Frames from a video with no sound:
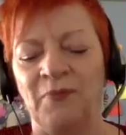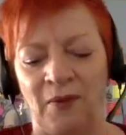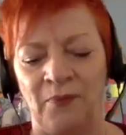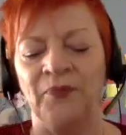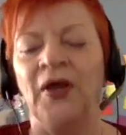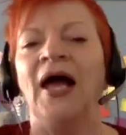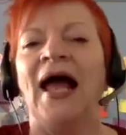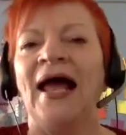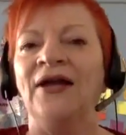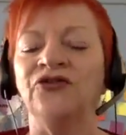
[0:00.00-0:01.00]
mum,
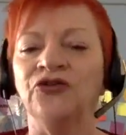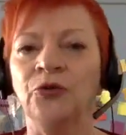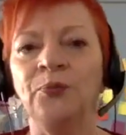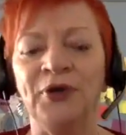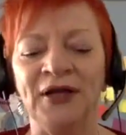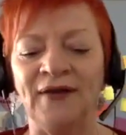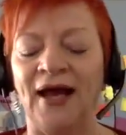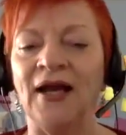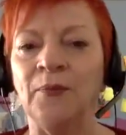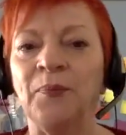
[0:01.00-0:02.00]
and you bring
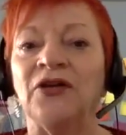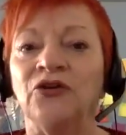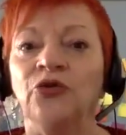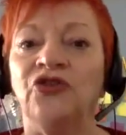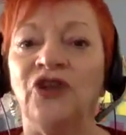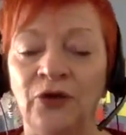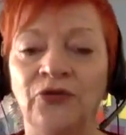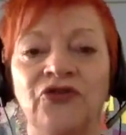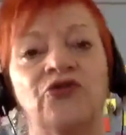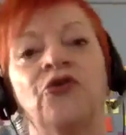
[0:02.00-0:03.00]
that, but you tell
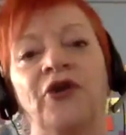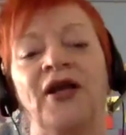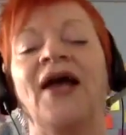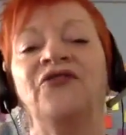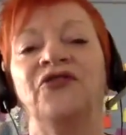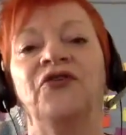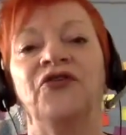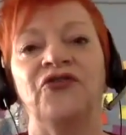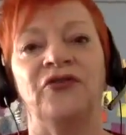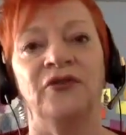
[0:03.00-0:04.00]
the story as if
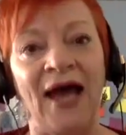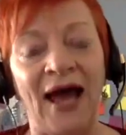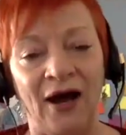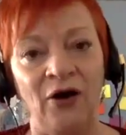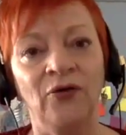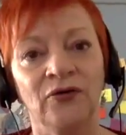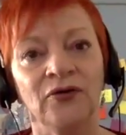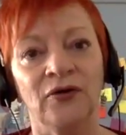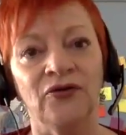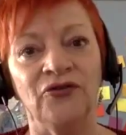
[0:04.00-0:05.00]
it's now.
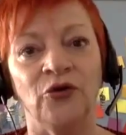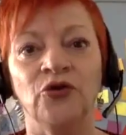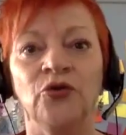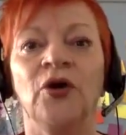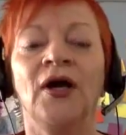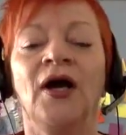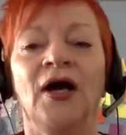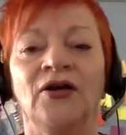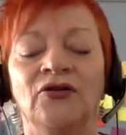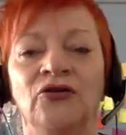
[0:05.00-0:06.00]
So
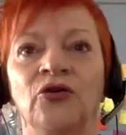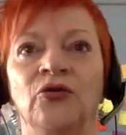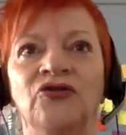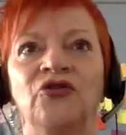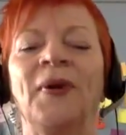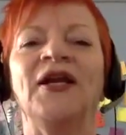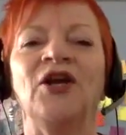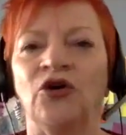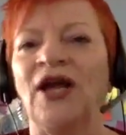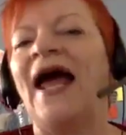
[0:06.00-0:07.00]

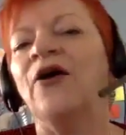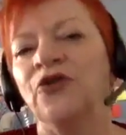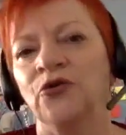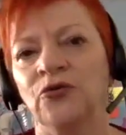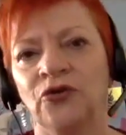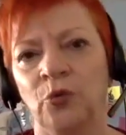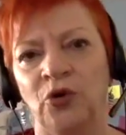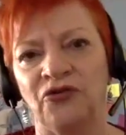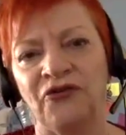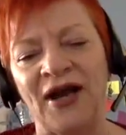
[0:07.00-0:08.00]
depending on how you
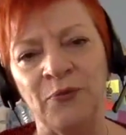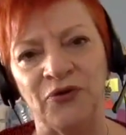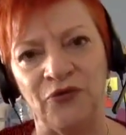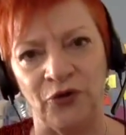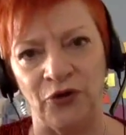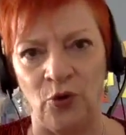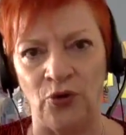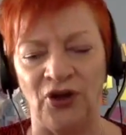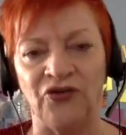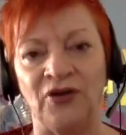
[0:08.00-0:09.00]
want to frame it for your
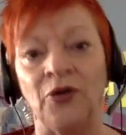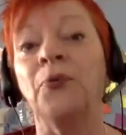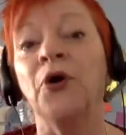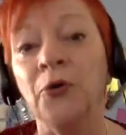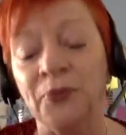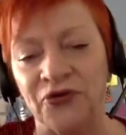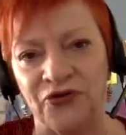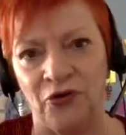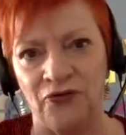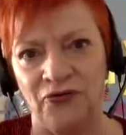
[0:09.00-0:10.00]
audience and the
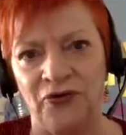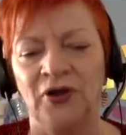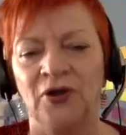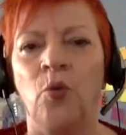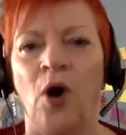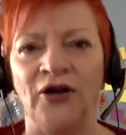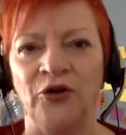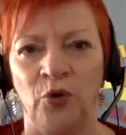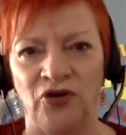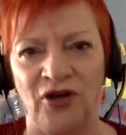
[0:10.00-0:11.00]
purpose of why
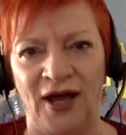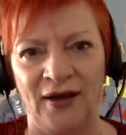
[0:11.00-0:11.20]
you want to